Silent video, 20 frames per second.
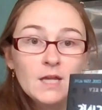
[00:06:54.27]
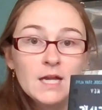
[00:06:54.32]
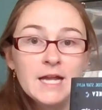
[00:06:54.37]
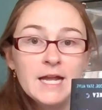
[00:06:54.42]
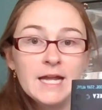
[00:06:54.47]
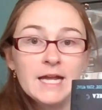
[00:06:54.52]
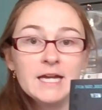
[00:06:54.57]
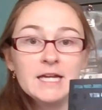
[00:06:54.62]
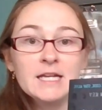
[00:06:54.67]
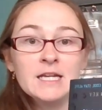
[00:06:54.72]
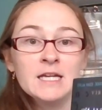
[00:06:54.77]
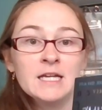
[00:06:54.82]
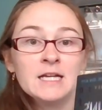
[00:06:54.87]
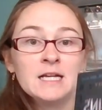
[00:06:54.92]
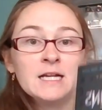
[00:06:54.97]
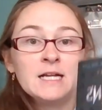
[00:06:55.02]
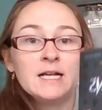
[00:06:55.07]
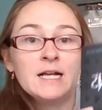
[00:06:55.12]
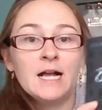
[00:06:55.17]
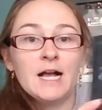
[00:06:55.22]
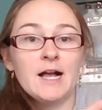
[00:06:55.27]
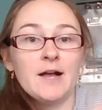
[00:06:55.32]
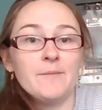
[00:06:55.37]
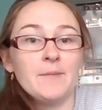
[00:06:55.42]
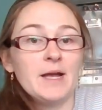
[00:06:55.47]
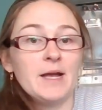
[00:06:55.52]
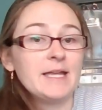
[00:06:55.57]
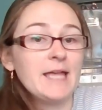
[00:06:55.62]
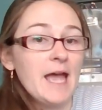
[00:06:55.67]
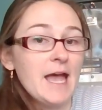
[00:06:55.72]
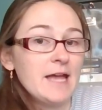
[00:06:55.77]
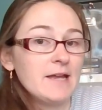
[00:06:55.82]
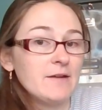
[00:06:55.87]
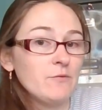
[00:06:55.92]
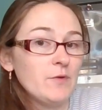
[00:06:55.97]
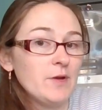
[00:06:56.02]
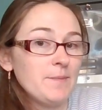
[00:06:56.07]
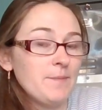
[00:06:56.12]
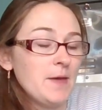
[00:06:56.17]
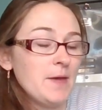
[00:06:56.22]
And
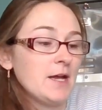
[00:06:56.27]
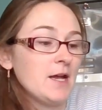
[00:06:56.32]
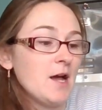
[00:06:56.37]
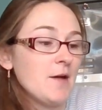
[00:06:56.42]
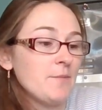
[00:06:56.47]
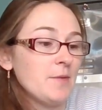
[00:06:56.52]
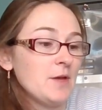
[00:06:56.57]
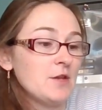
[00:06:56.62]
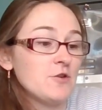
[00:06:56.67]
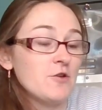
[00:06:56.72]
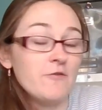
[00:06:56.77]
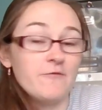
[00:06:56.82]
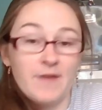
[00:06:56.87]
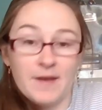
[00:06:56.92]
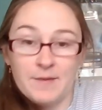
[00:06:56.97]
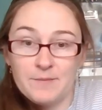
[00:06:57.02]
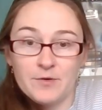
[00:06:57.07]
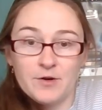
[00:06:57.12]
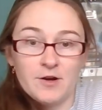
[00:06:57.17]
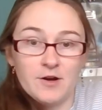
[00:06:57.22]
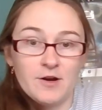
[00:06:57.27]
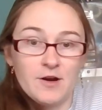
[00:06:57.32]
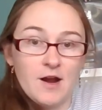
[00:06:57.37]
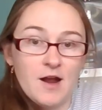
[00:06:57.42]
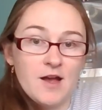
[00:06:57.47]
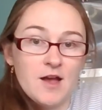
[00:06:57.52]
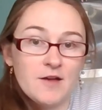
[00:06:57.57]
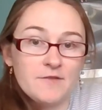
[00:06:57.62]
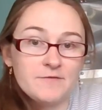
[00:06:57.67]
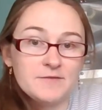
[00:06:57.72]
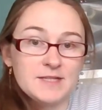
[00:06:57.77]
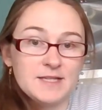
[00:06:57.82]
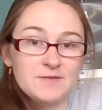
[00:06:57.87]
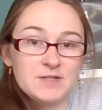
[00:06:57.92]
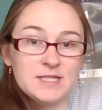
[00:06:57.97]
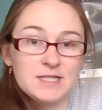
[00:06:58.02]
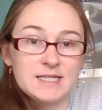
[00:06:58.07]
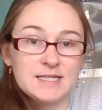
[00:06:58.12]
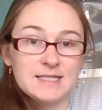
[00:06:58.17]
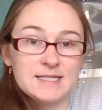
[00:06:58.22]
again, we pick up in November of
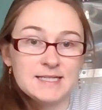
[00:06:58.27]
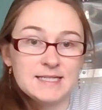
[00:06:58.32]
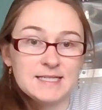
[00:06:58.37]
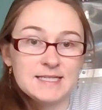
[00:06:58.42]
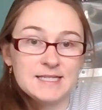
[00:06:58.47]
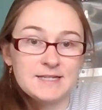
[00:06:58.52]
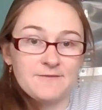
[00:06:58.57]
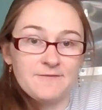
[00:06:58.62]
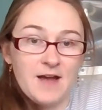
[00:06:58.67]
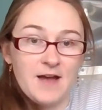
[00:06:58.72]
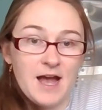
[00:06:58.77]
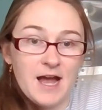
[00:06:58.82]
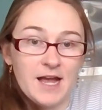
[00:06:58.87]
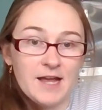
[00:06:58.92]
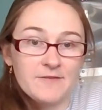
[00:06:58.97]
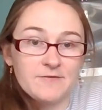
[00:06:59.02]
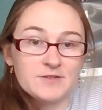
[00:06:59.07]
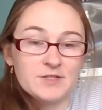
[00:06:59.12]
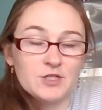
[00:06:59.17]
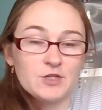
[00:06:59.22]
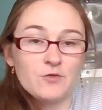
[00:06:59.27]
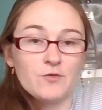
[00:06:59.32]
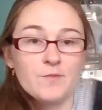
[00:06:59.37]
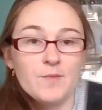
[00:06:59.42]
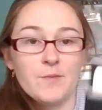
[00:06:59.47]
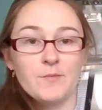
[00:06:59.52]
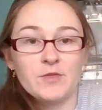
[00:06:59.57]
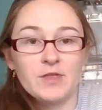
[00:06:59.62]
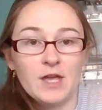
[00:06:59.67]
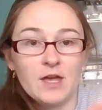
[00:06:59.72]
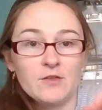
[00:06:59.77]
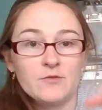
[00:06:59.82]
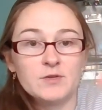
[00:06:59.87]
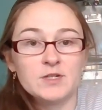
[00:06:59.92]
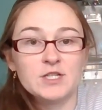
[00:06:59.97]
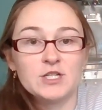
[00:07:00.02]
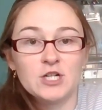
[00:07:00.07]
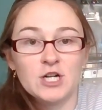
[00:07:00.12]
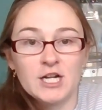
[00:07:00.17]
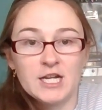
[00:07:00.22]
1765. So remember, the other
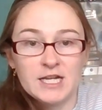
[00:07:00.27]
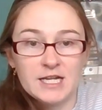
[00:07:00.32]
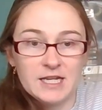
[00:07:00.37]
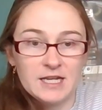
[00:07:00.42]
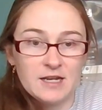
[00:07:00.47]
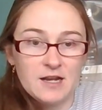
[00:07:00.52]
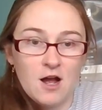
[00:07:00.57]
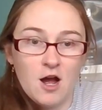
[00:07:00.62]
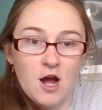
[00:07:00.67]
one started in